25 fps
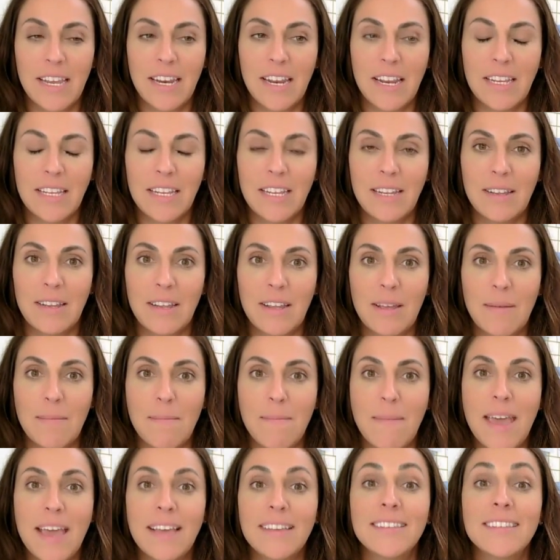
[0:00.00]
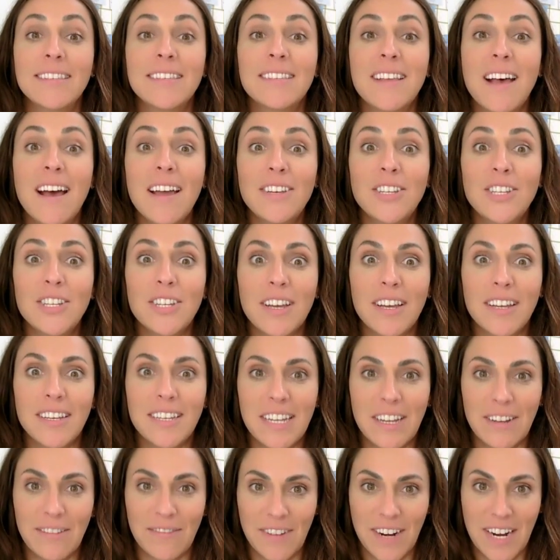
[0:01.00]
And it makes such a
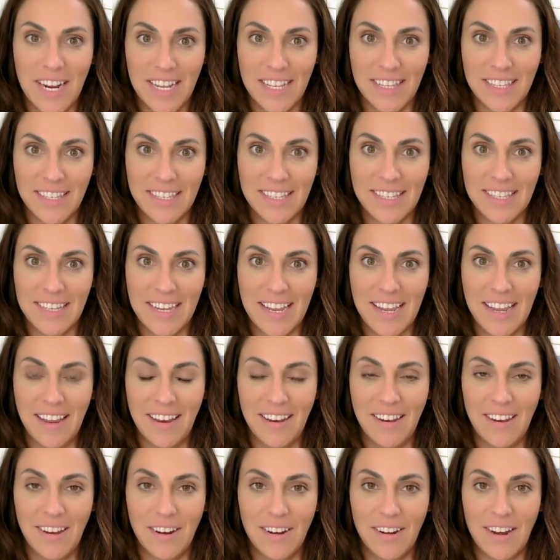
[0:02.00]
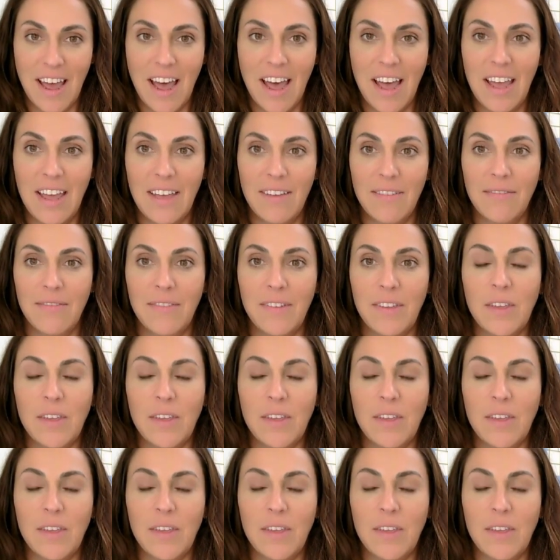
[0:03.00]
difference in your dive.